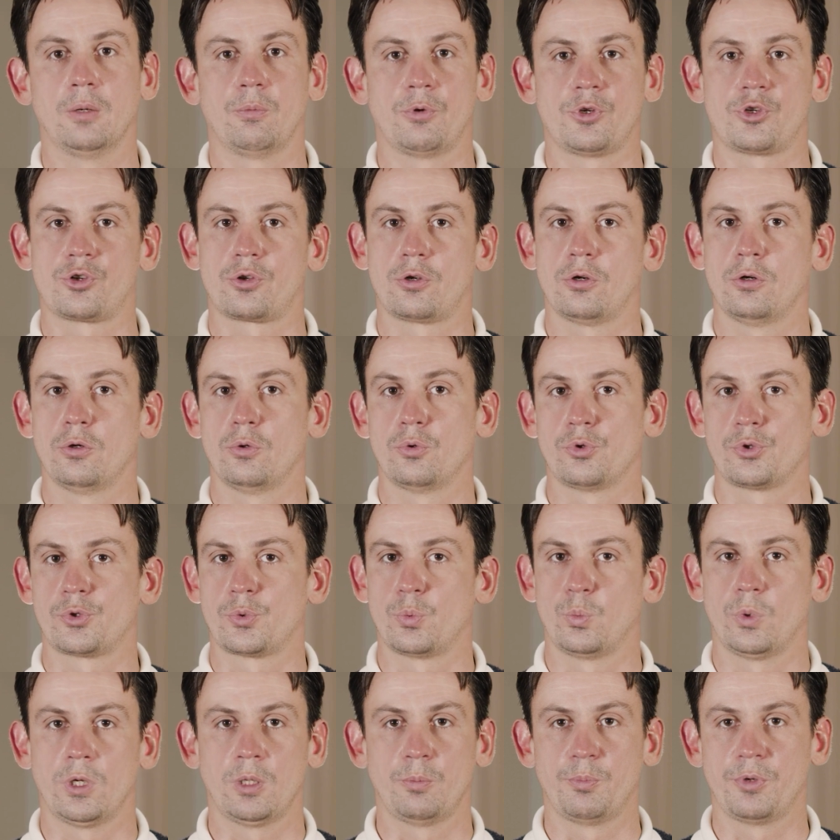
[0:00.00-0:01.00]
which
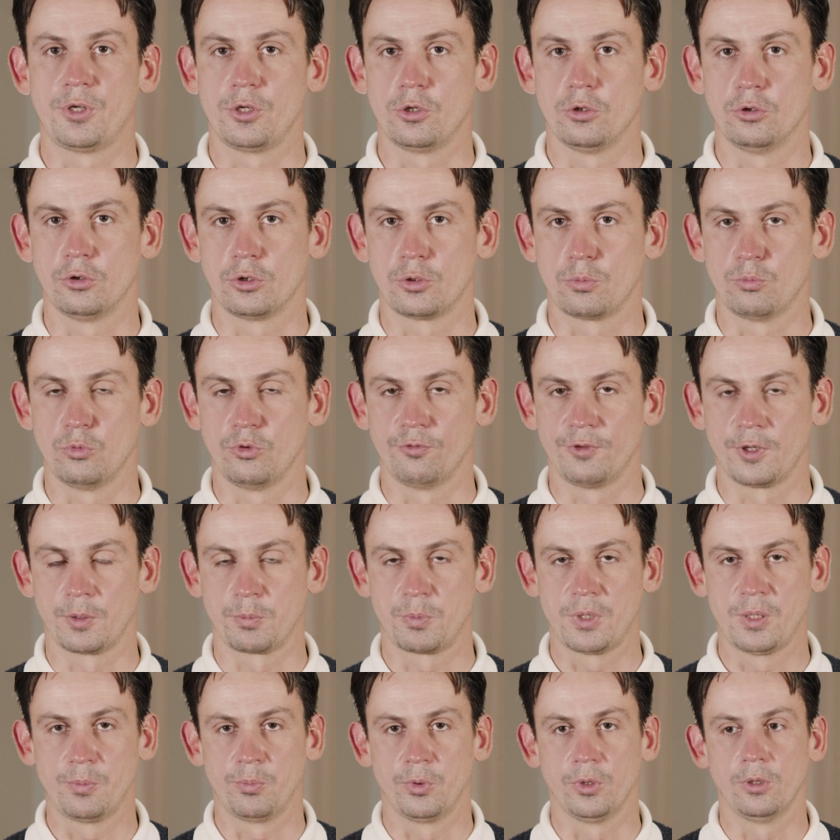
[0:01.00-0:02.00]
goes well beyond
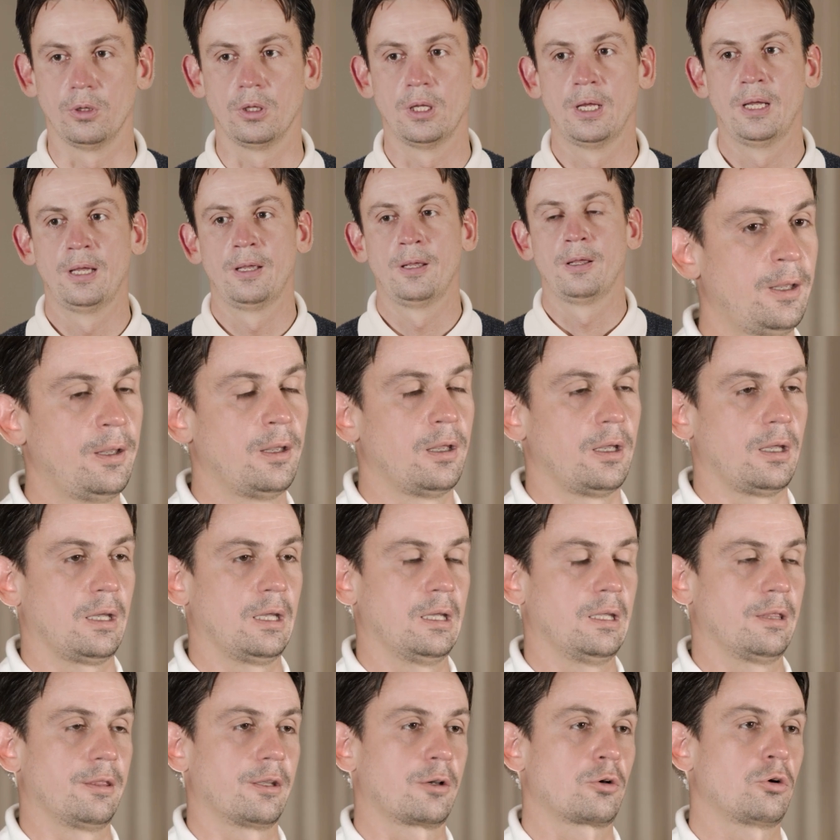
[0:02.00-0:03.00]
moving people.
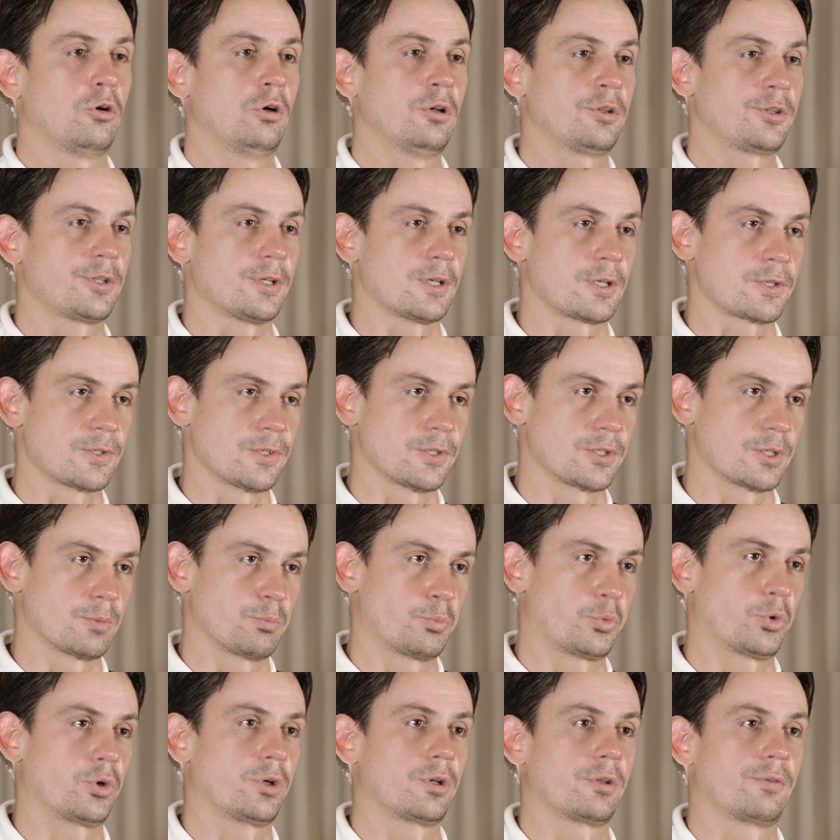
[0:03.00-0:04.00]
And the context, it's
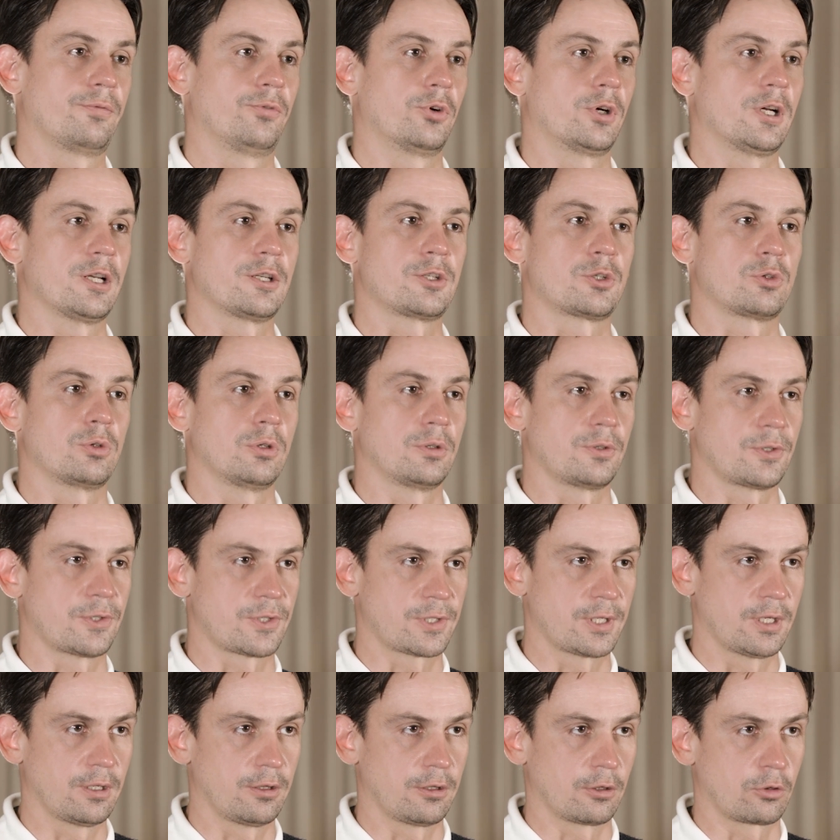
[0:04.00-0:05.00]
important for us to
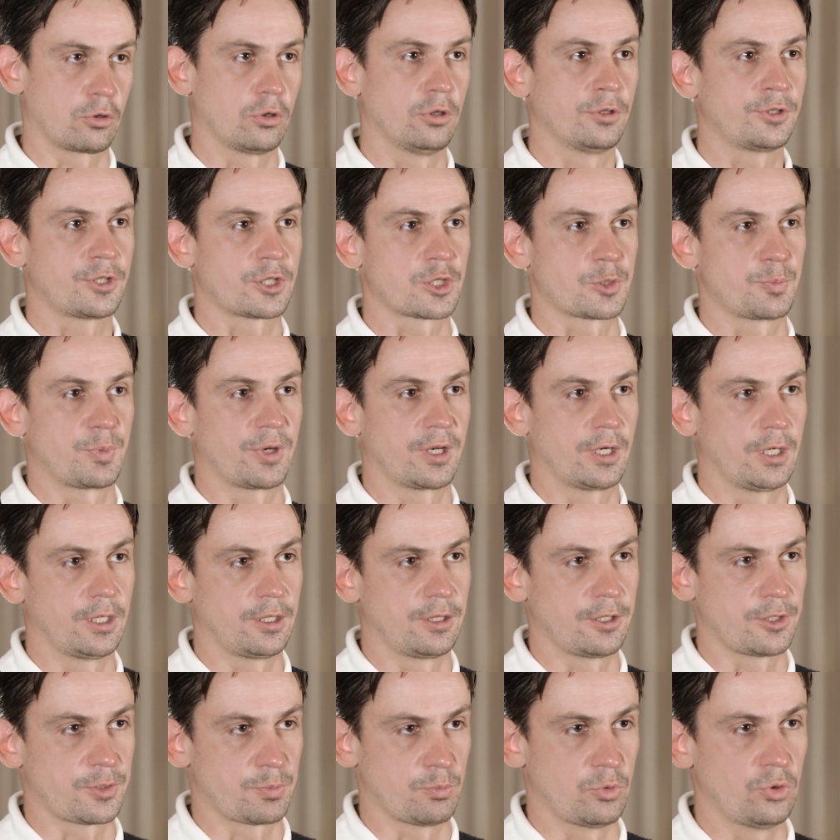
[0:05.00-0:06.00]
understand the context behind
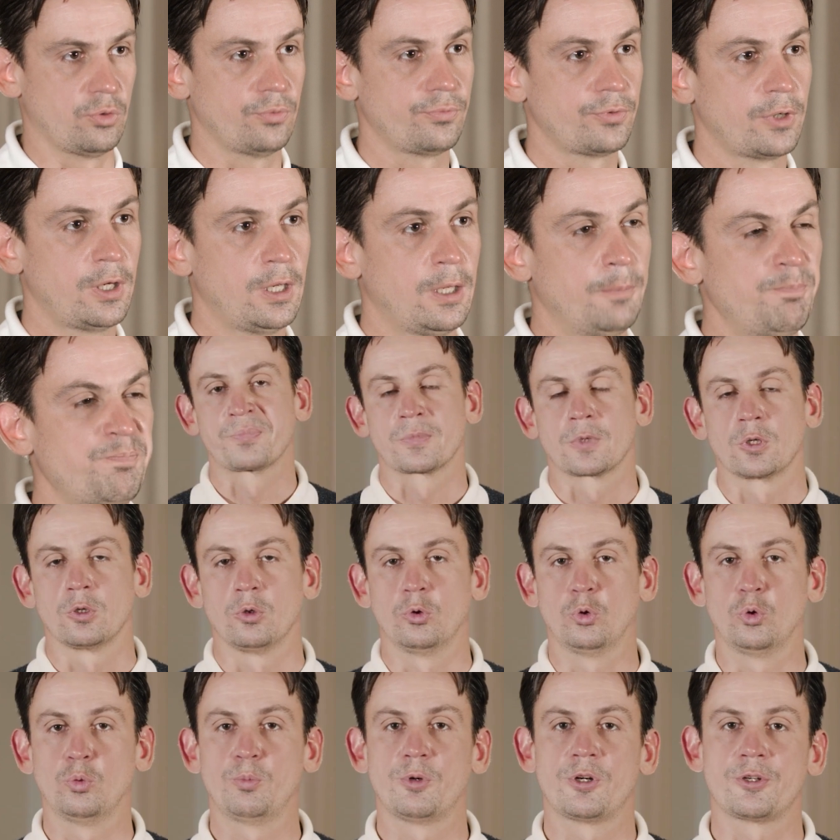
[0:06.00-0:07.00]
this move.
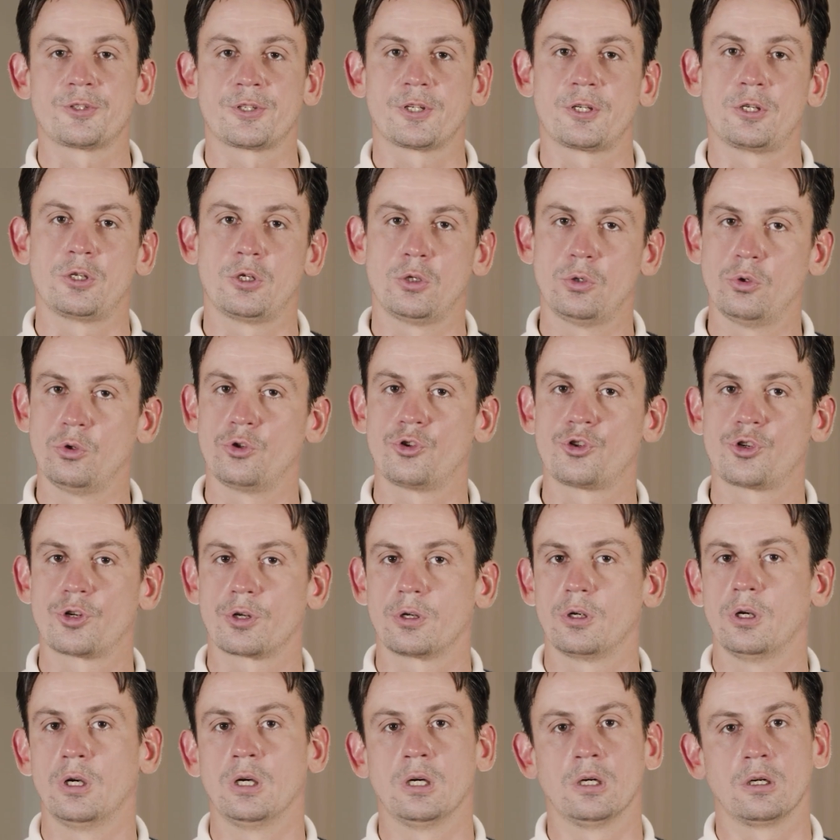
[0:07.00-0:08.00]
Uber is a
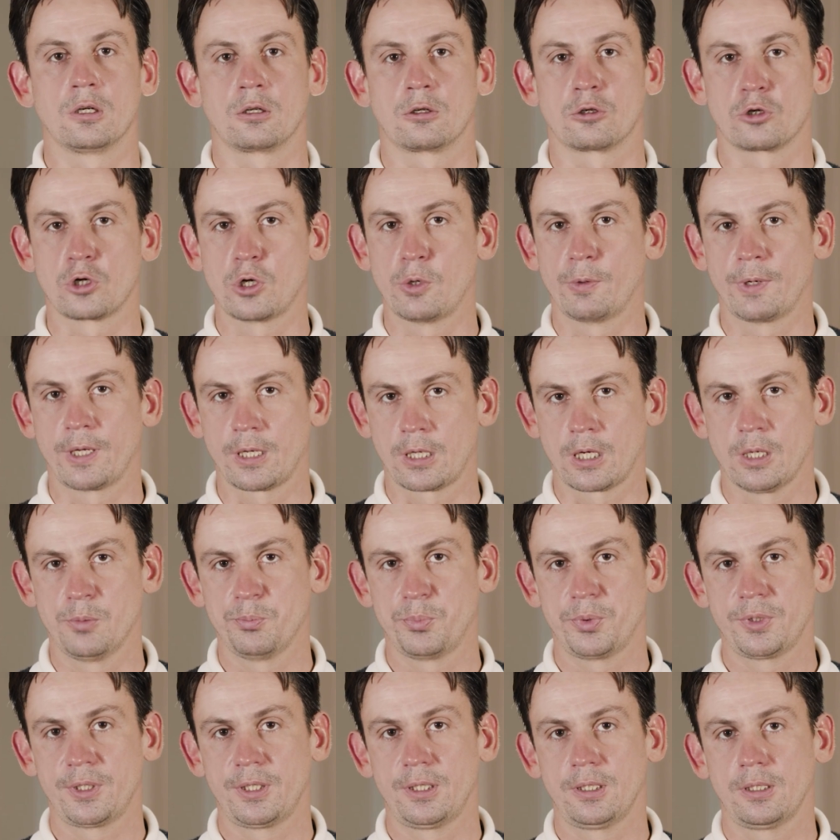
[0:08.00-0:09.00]
huge growing
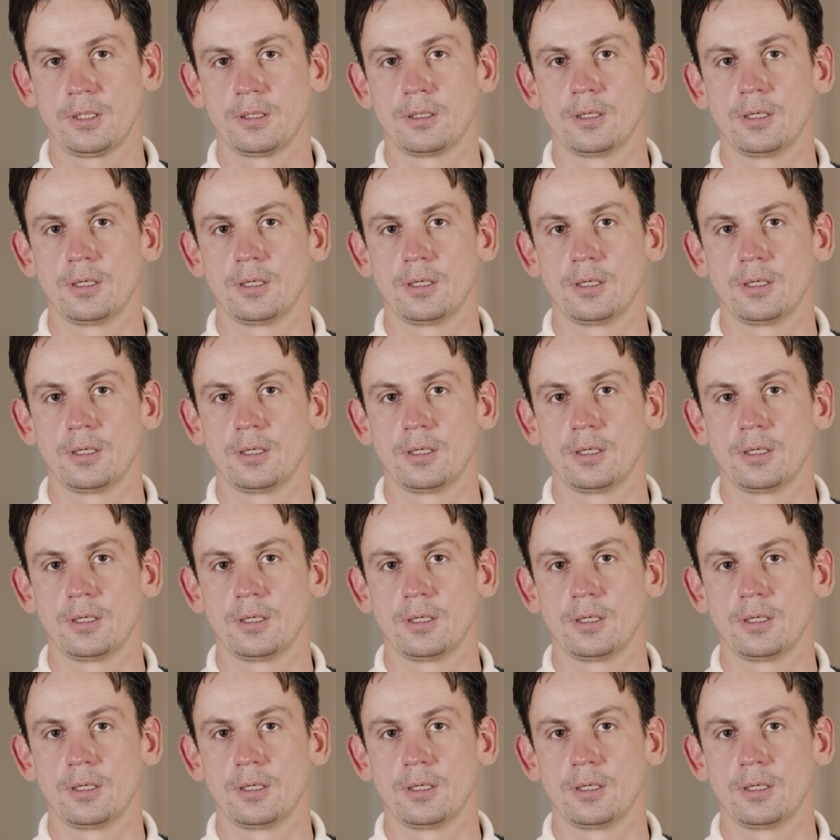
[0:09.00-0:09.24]
company.